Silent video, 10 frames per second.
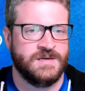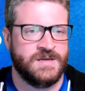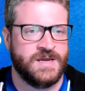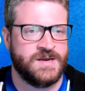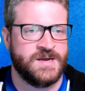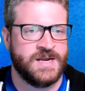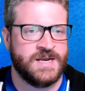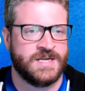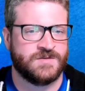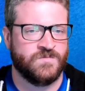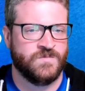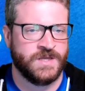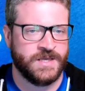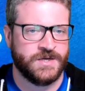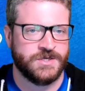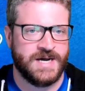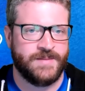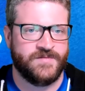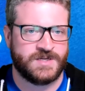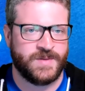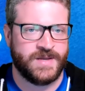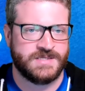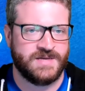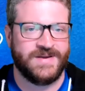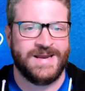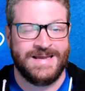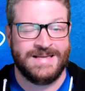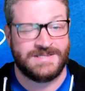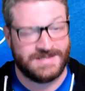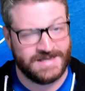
It does a really good job of explaining stuff. Again, it's